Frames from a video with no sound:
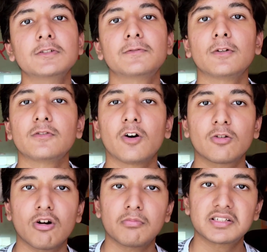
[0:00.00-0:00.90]
useful for
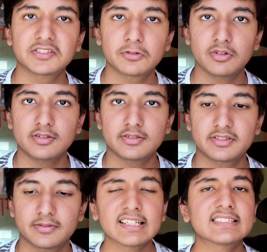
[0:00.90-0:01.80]
commerce
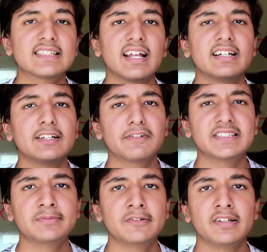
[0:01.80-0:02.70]
students. Things like
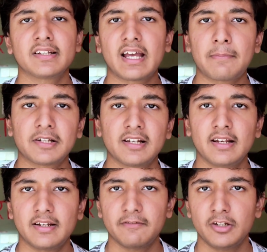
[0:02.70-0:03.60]
difference between capital
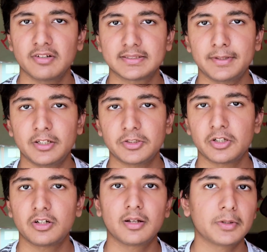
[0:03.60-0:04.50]
and revenue
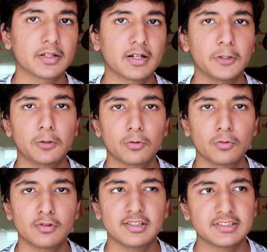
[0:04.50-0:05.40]
expenditure, debit credit
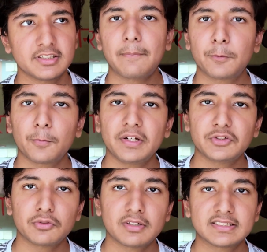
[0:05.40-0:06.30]
rules,
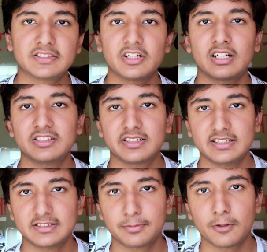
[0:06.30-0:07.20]
appropriation versus charge
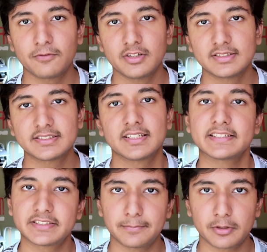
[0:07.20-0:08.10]
against profits,
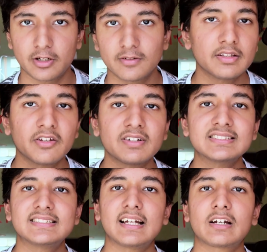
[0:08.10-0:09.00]
etc. The
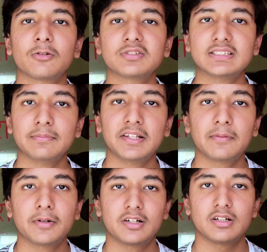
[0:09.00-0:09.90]
ones that look similar
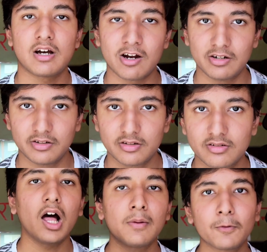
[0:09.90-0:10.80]
but aren't.
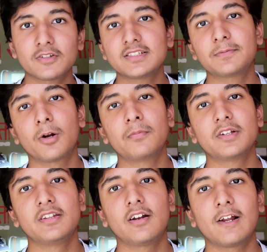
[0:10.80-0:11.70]
I'll put this
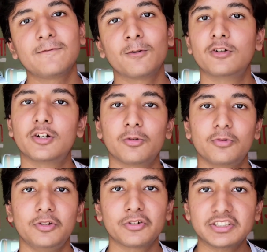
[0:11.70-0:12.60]
prompt in the drive folder
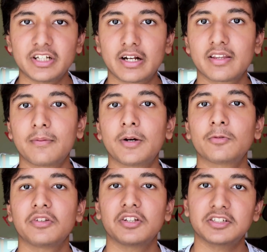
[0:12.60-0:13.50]
too. You can check them
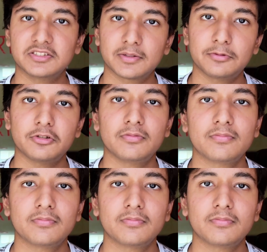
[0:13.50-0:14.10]
out in the description.